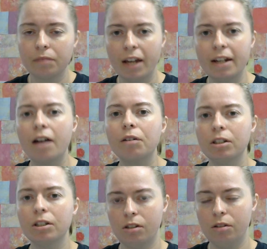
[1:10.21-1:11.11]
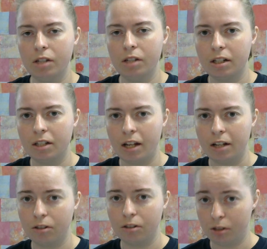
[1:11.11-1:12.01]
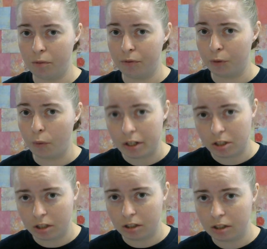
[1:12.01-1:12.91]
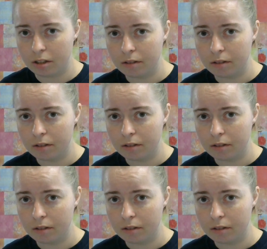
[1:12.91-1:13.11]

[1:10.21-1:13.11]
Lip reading: And now here's Lolita to answer some of your questions.